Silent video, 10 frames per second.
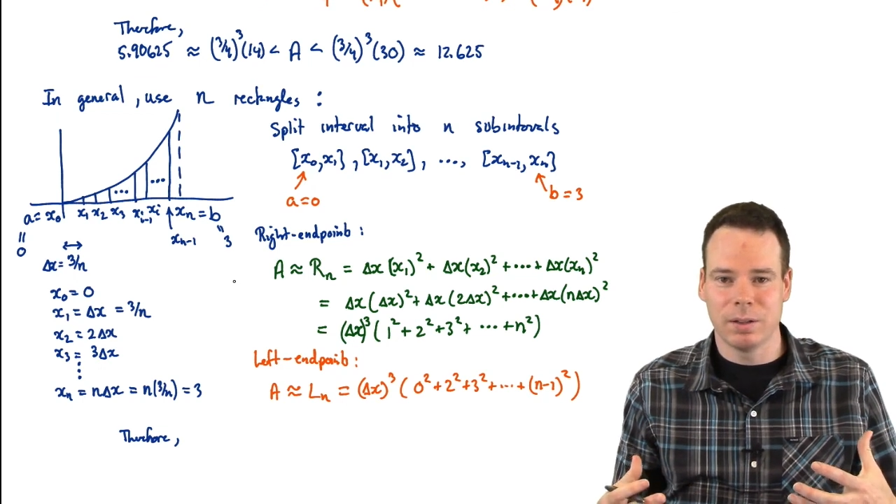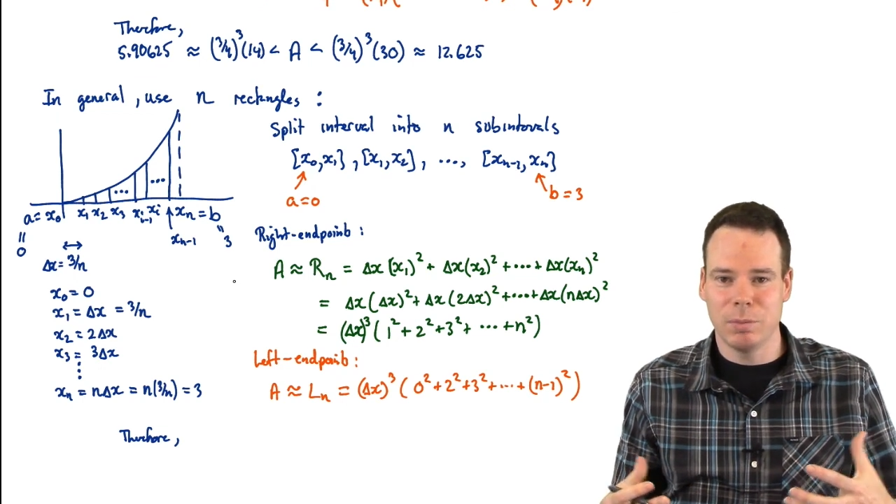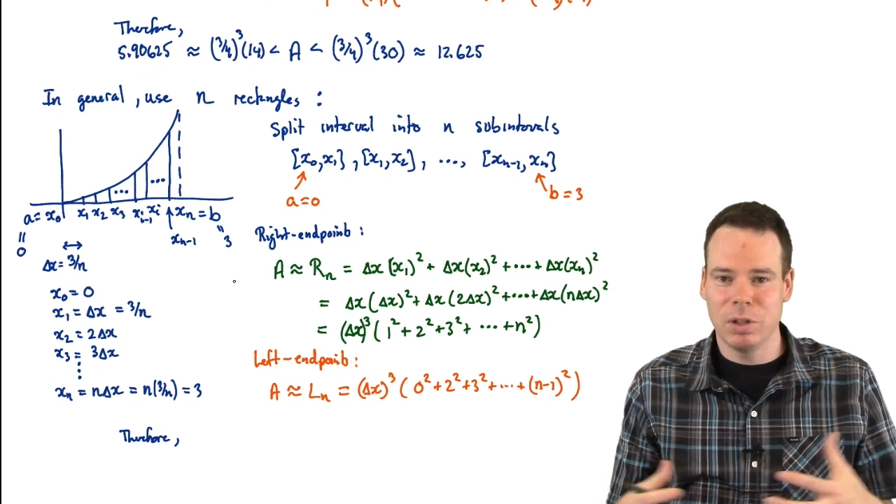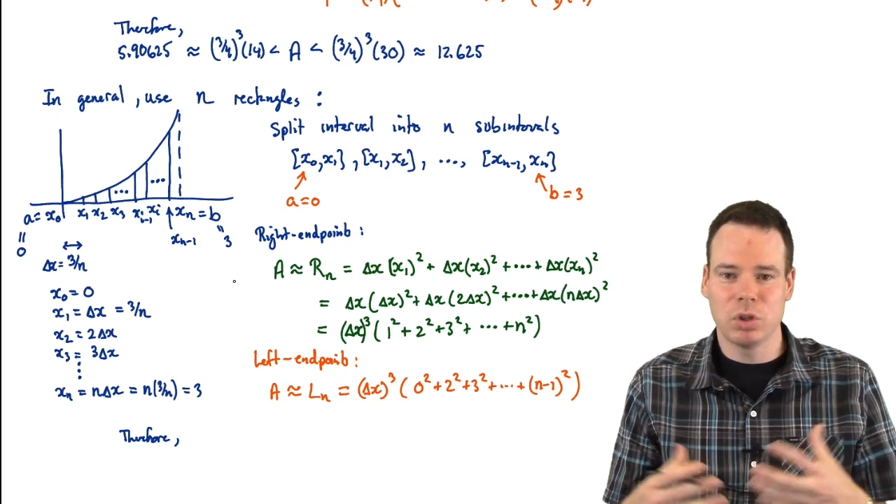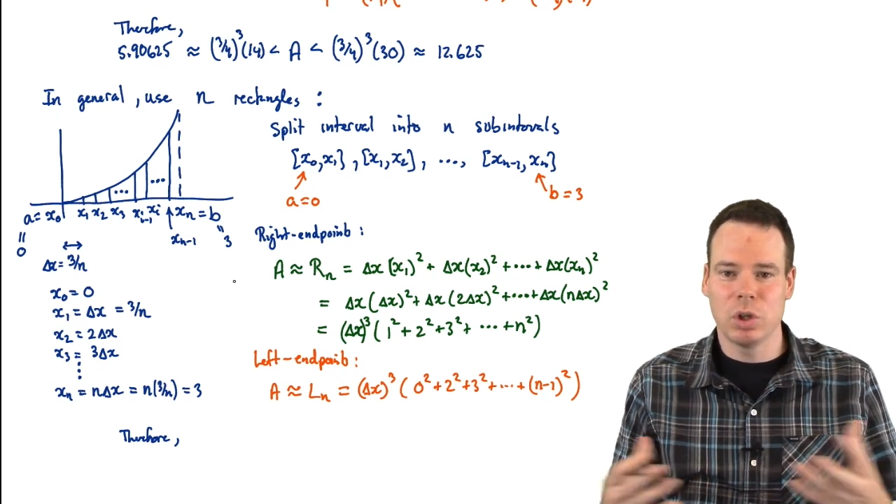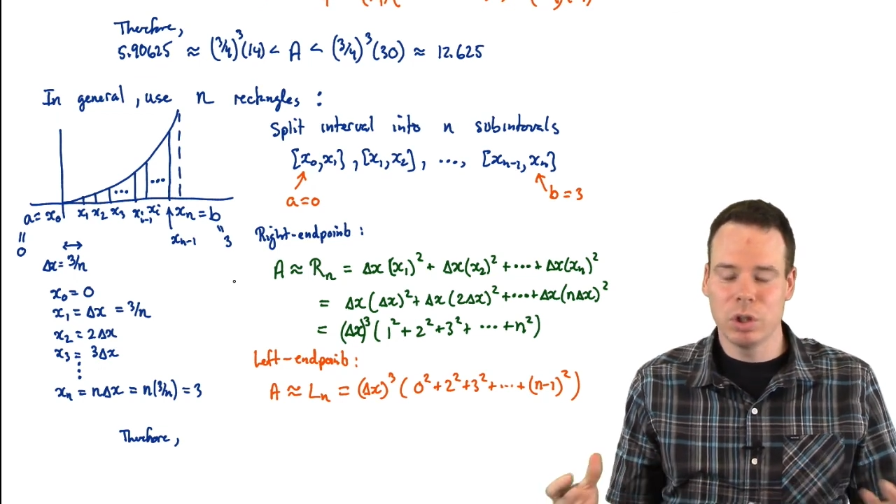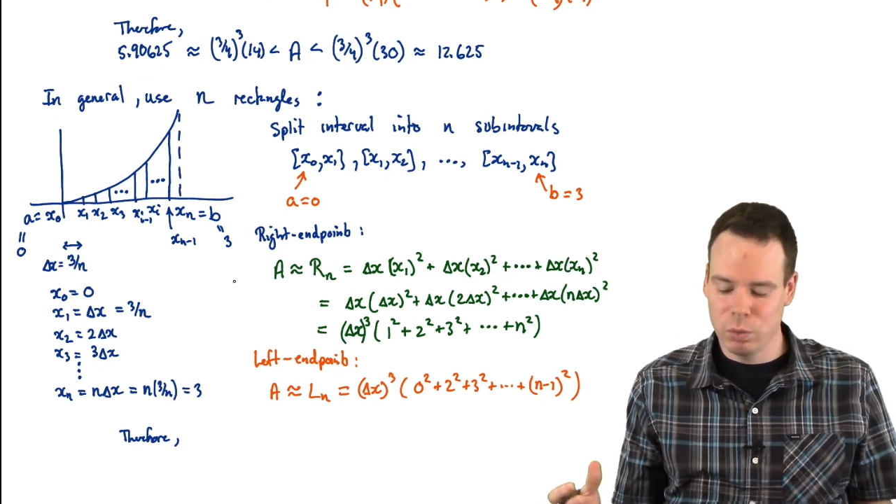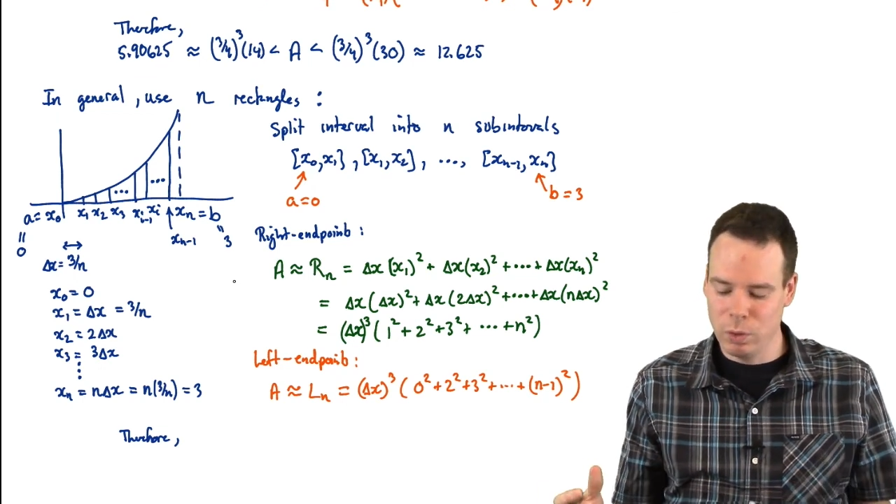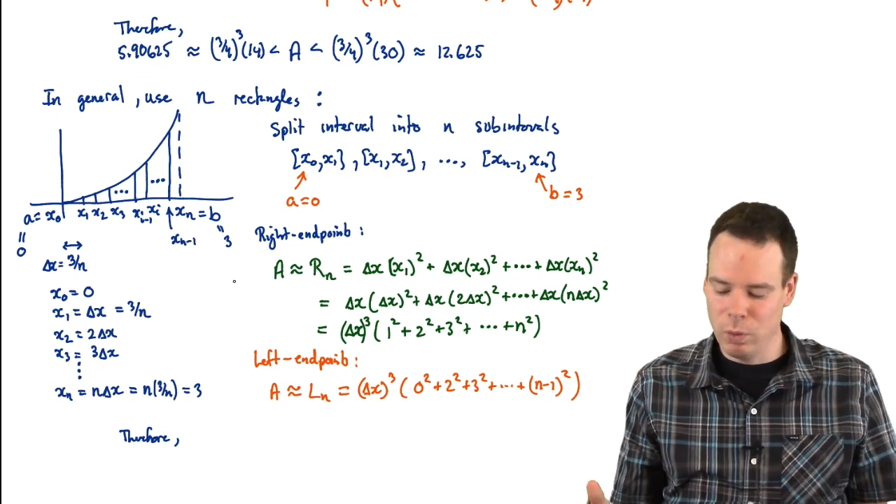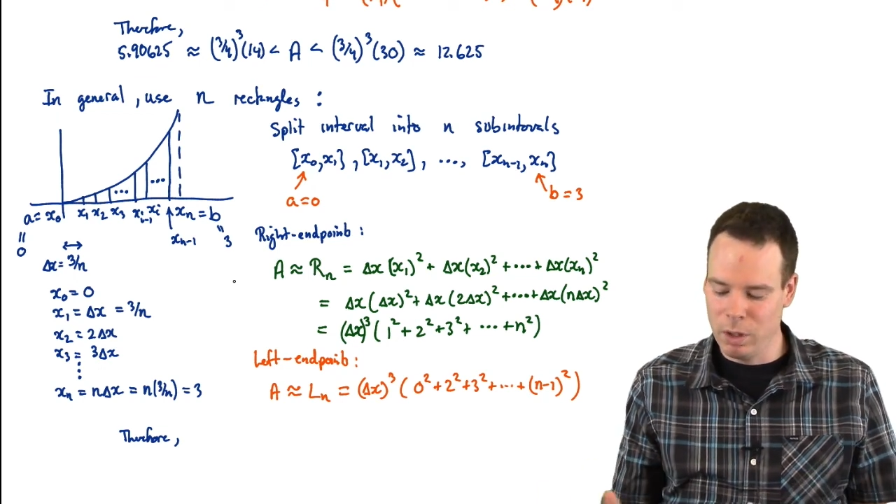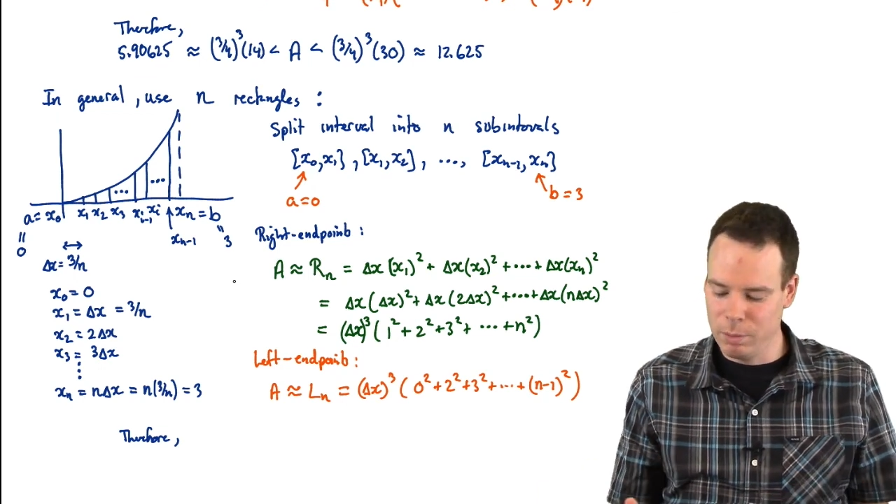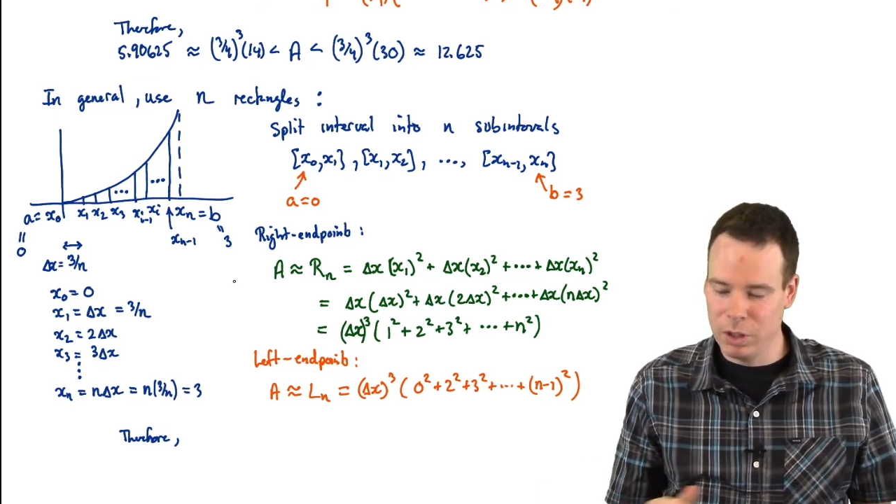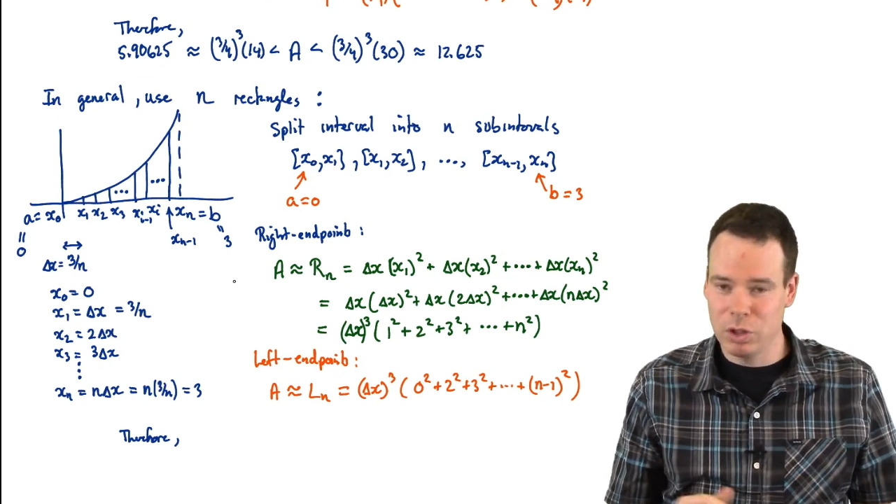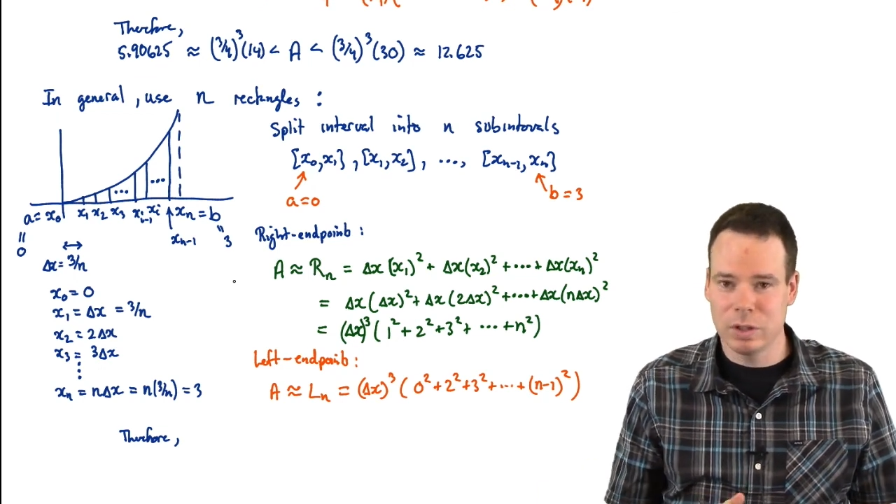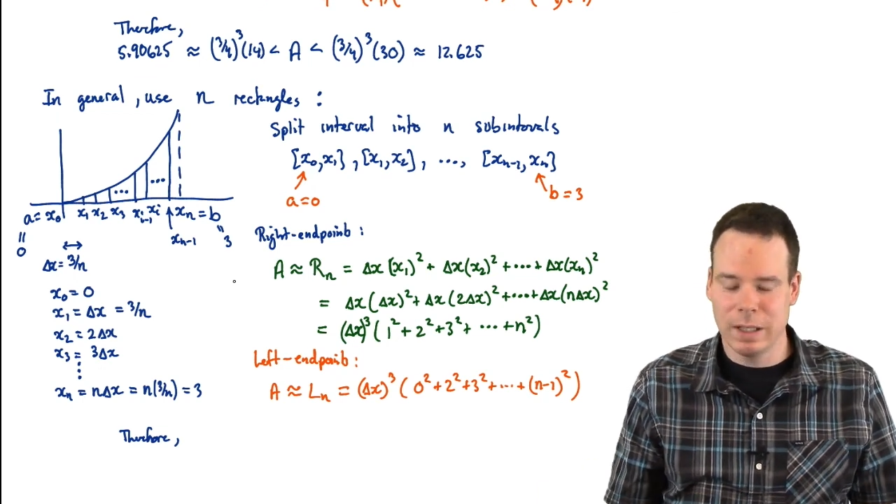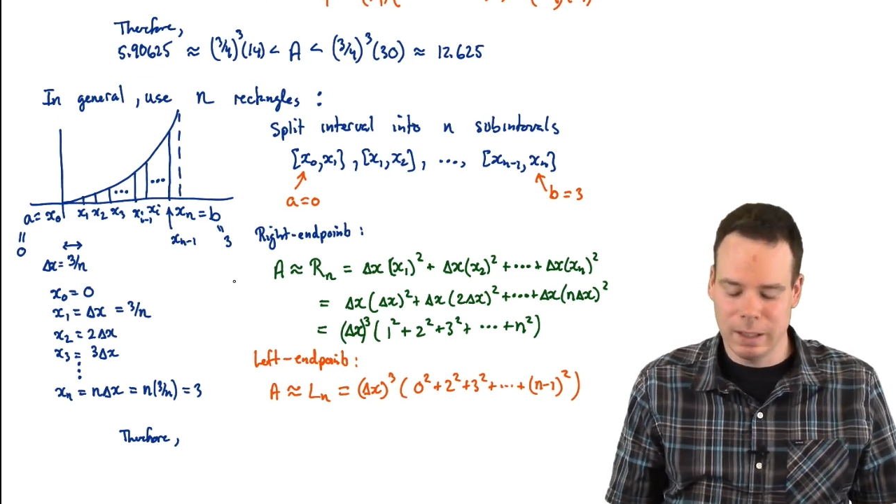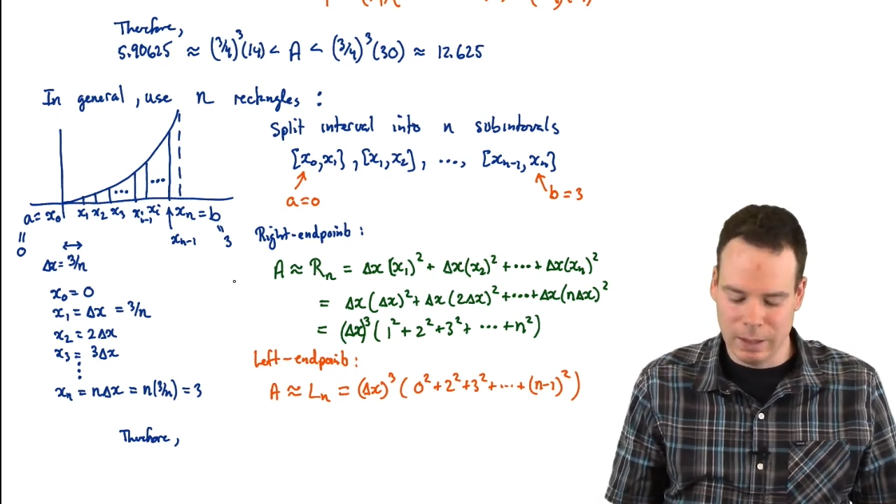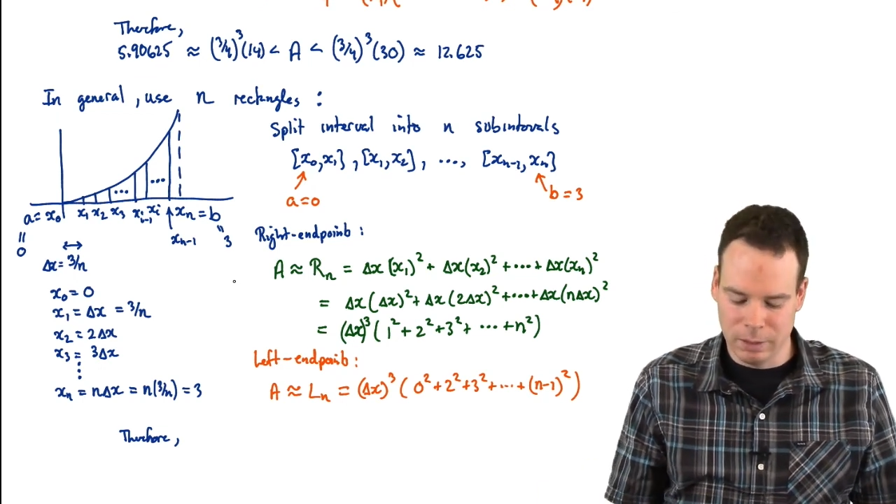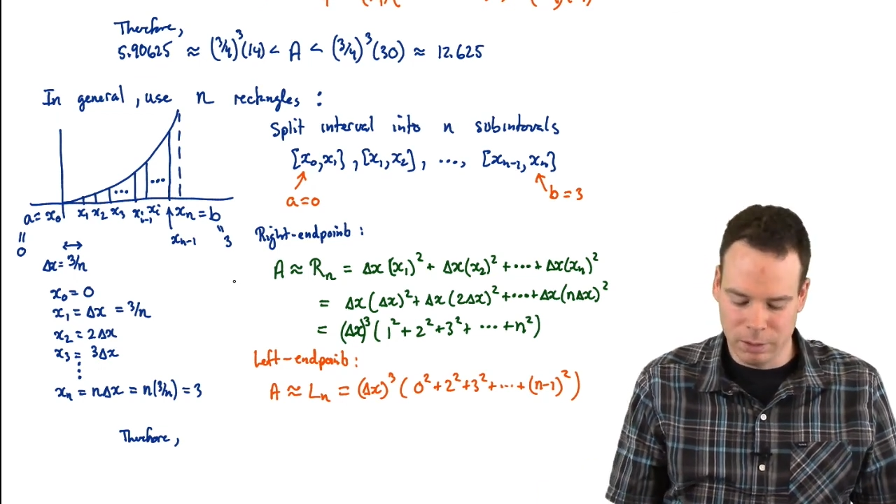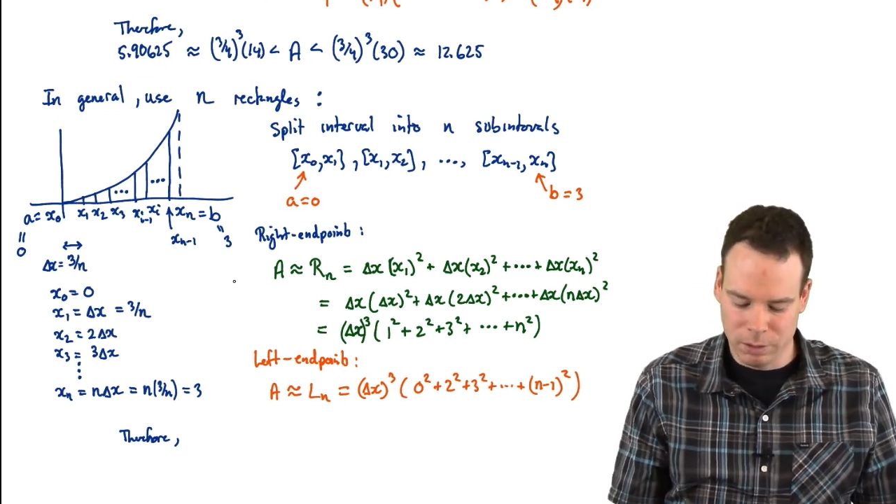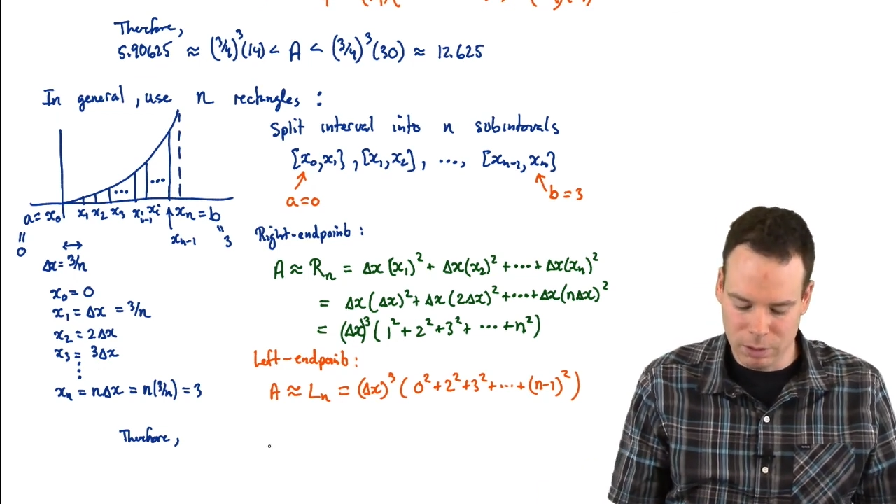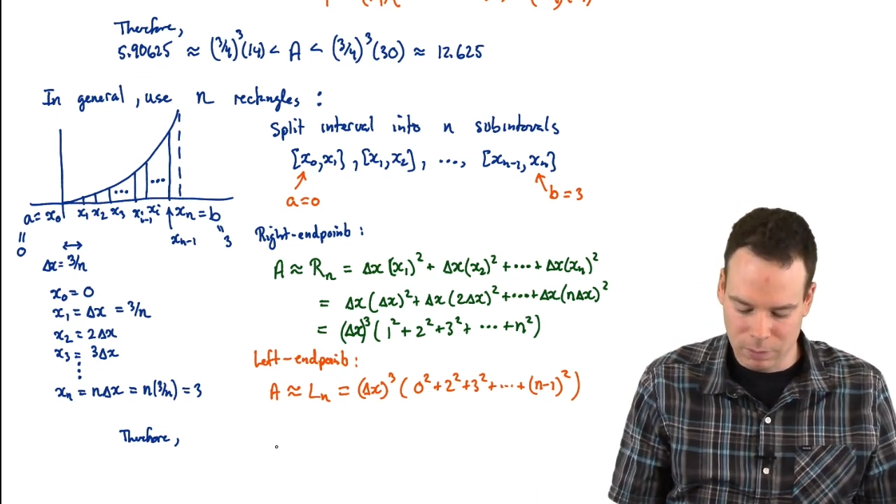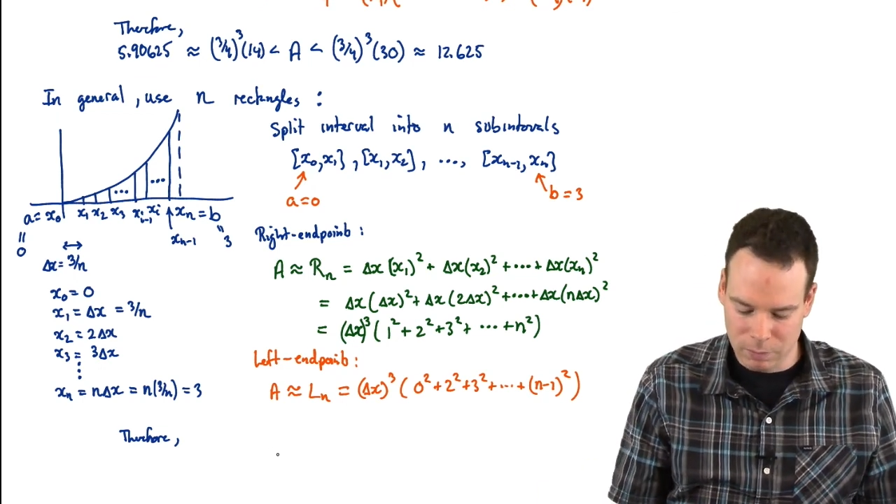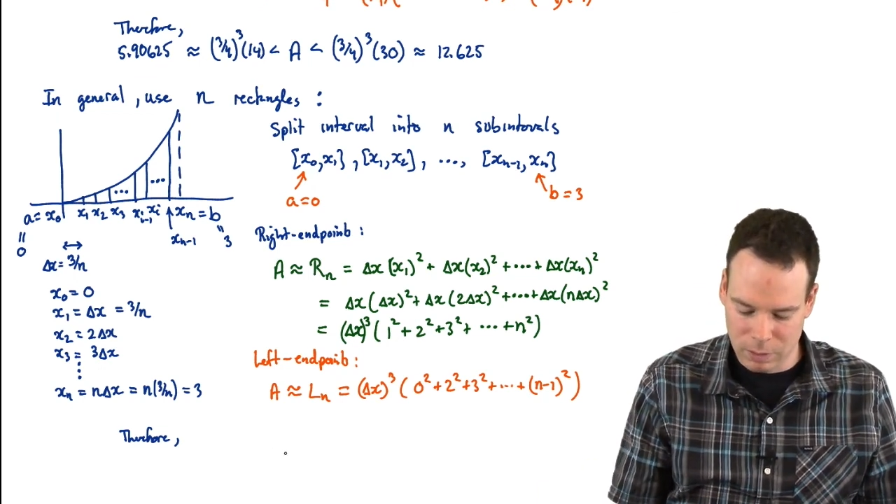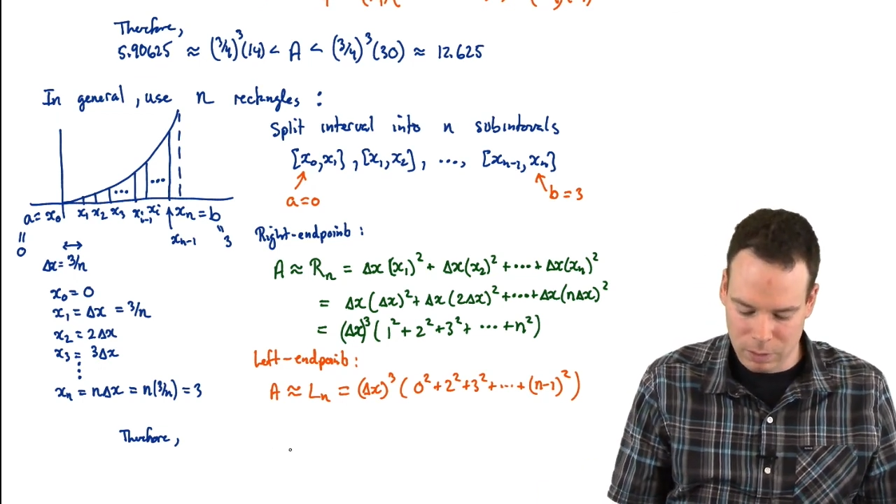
to be as good as we want by just taking n large enough.